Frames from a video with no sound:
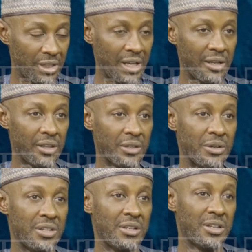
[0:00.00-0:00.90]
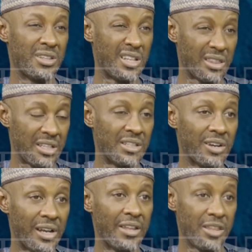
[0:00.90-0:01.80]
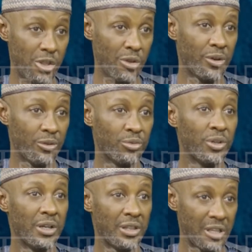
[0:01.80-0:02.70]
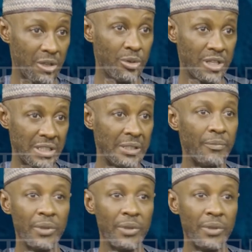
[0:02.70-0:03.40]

start discussing this decentralization of security.